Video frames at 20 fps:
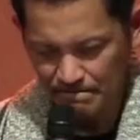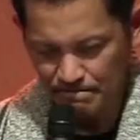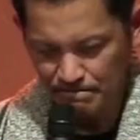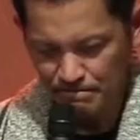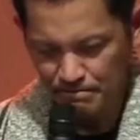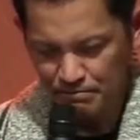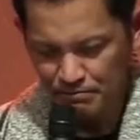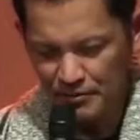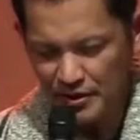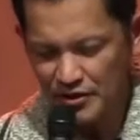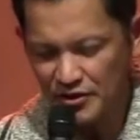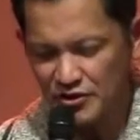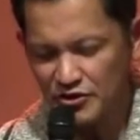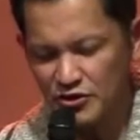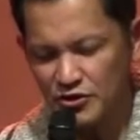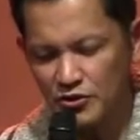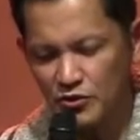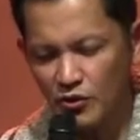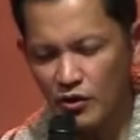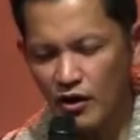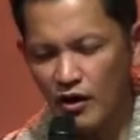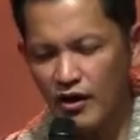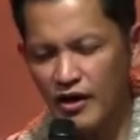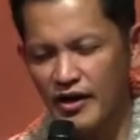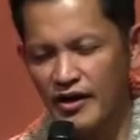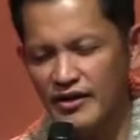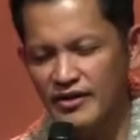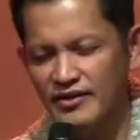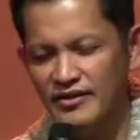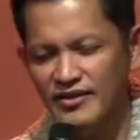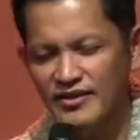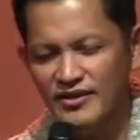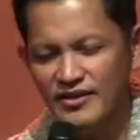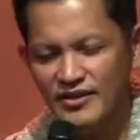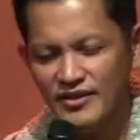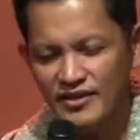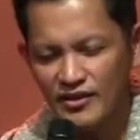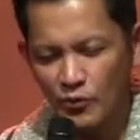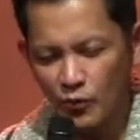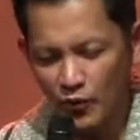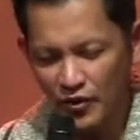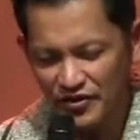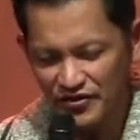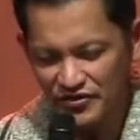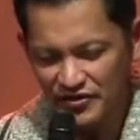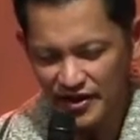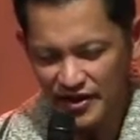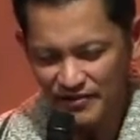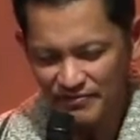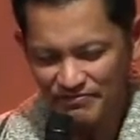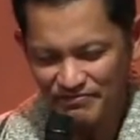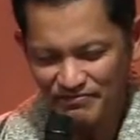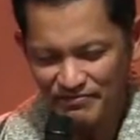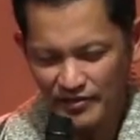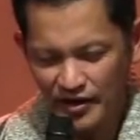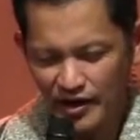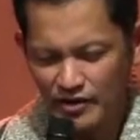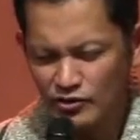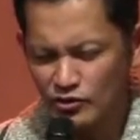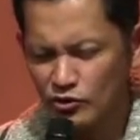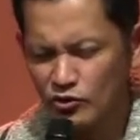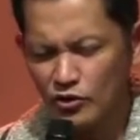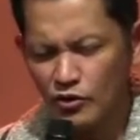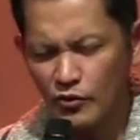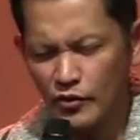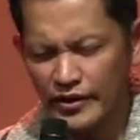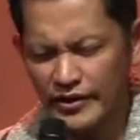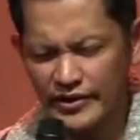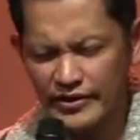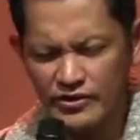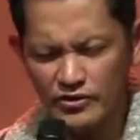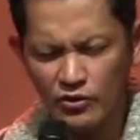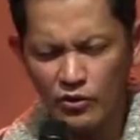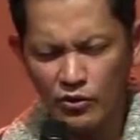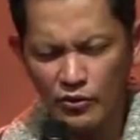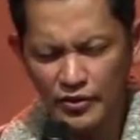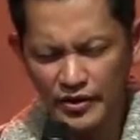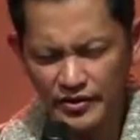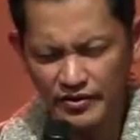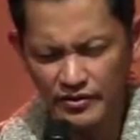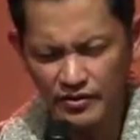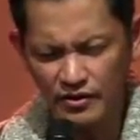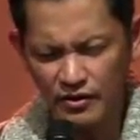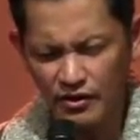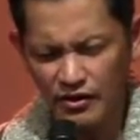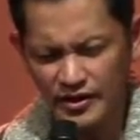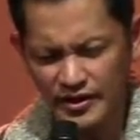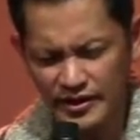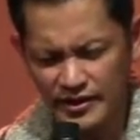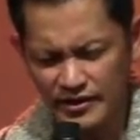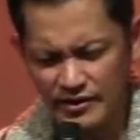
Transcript: because you are with them and you know what is going on in their